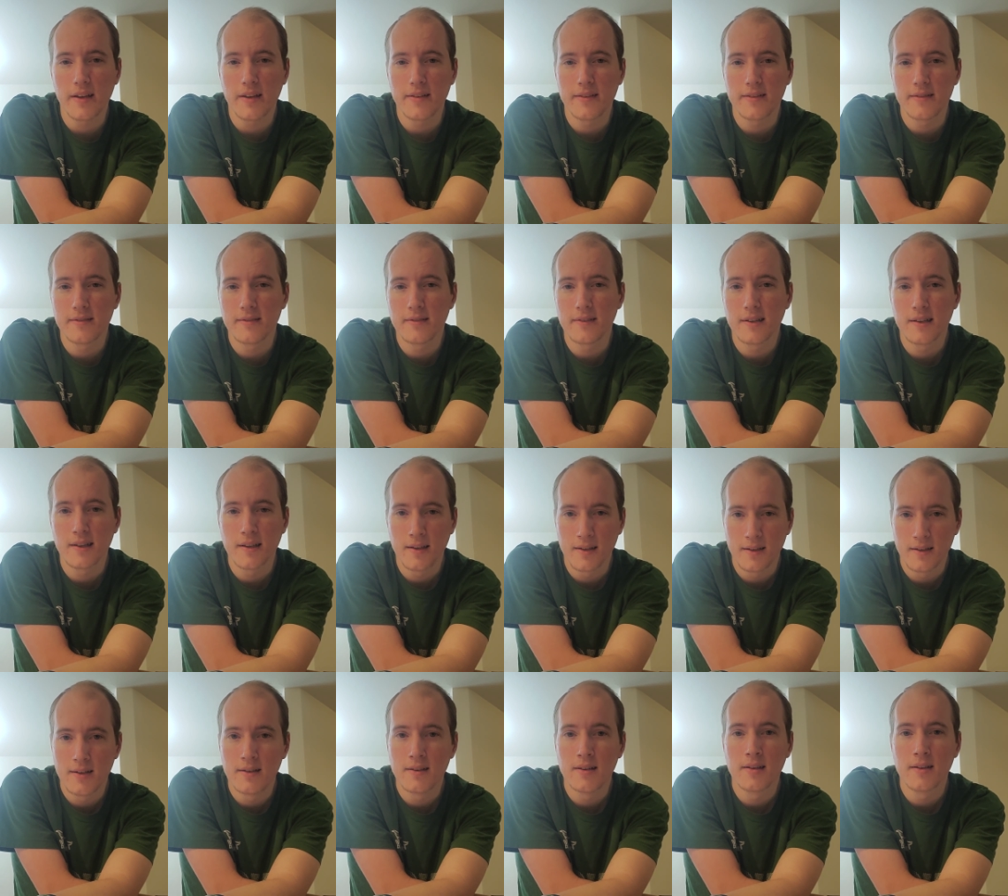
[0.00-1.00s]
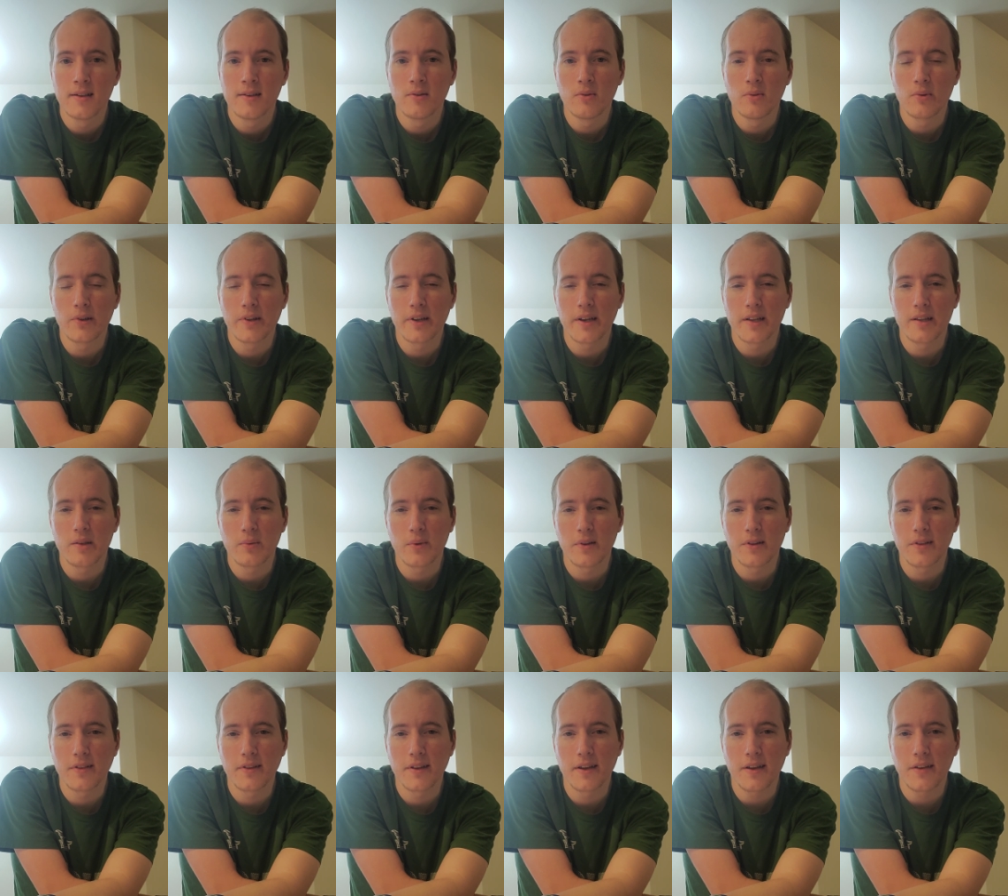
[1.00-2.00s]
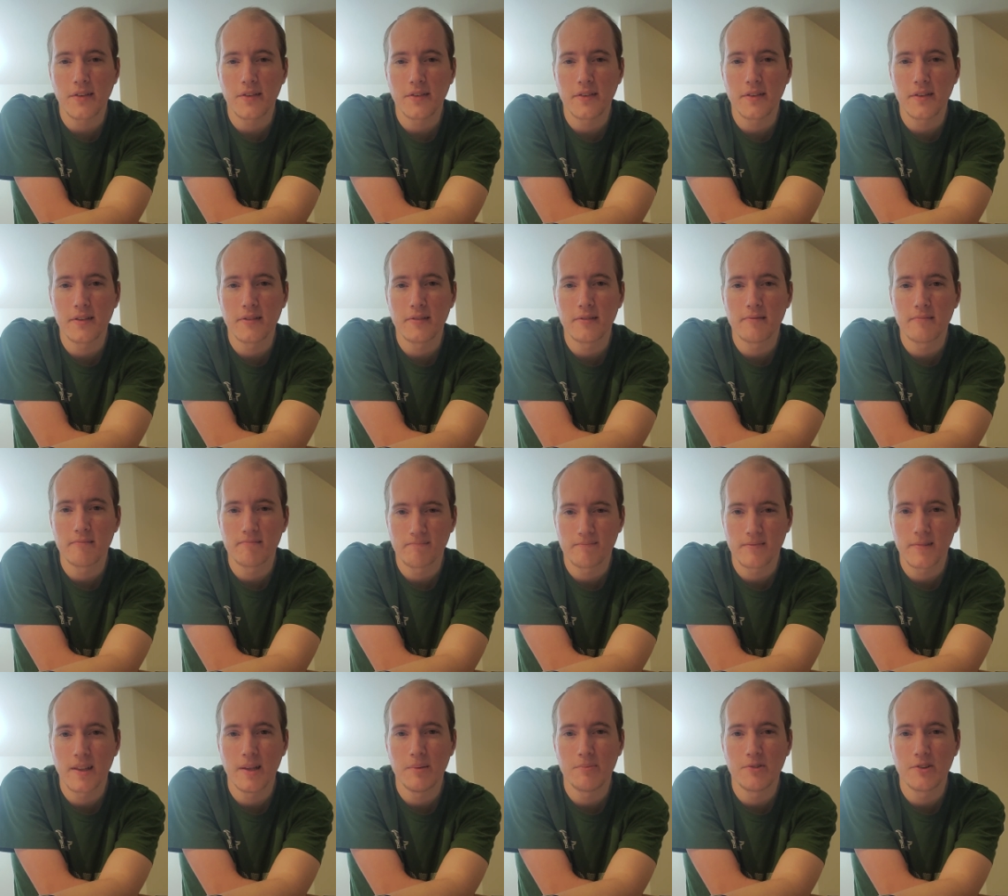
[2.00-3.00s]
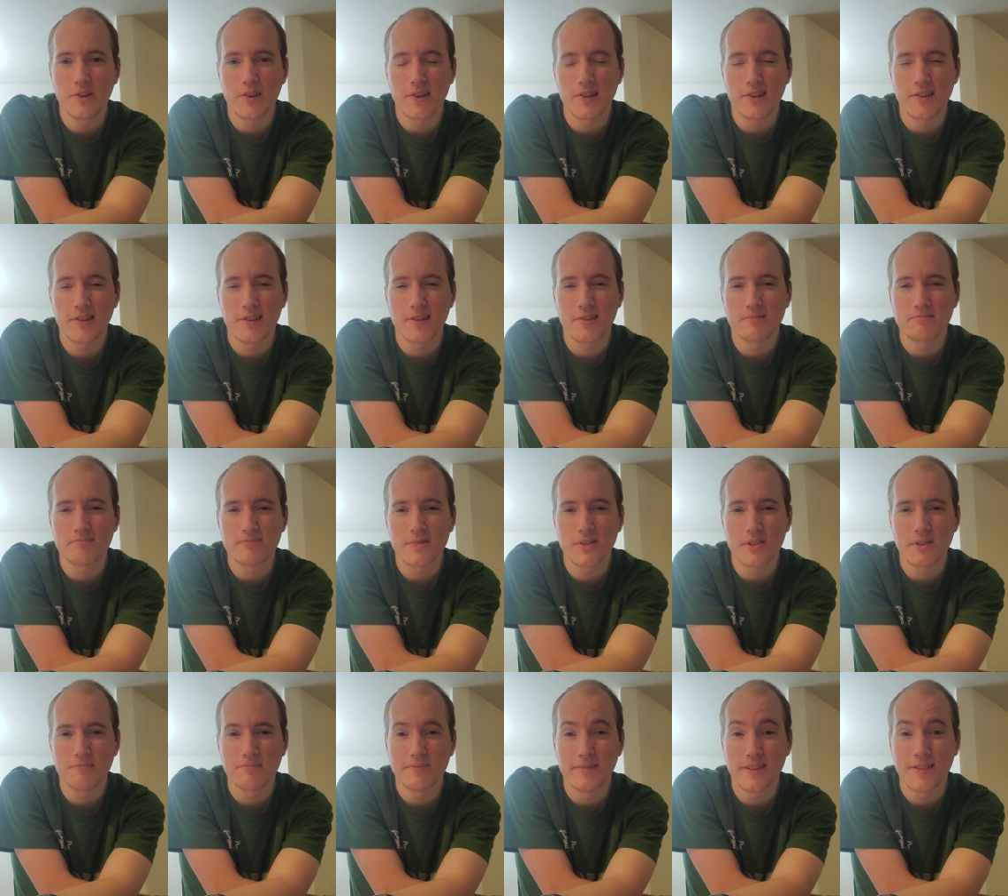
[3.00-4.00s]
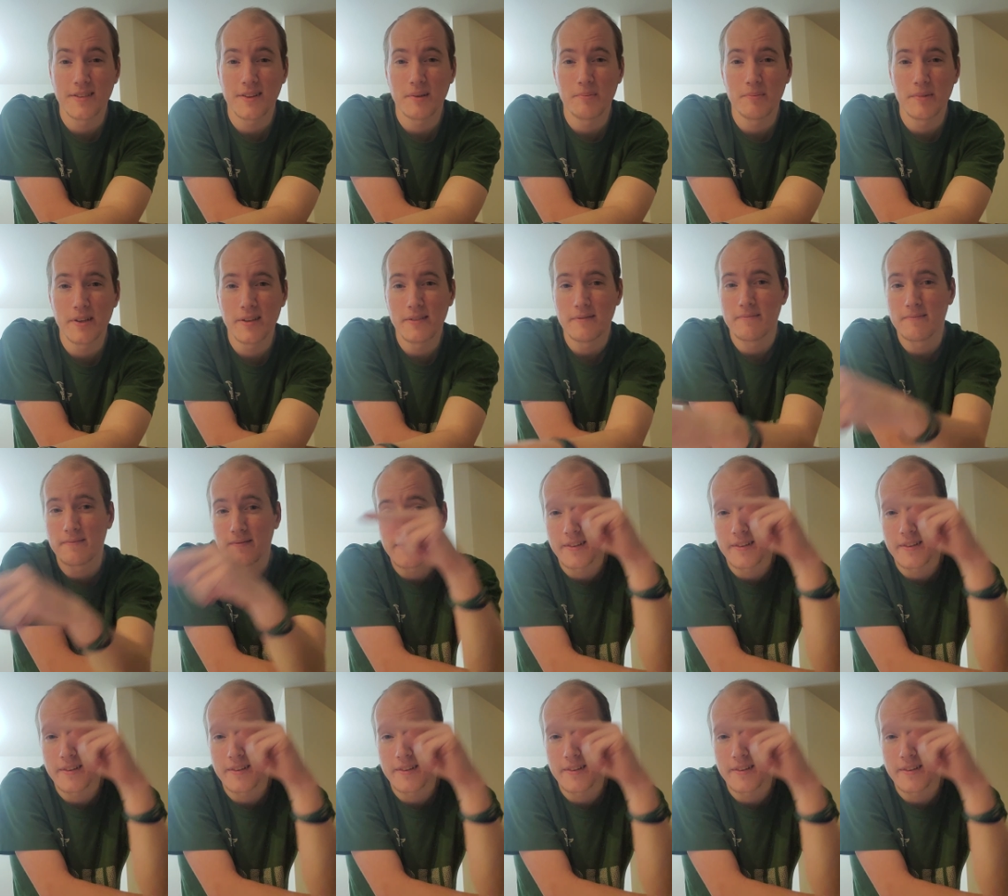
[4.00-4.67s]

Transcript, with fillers: And we'll get on to what's next and keep chugging along. So that's going to be it.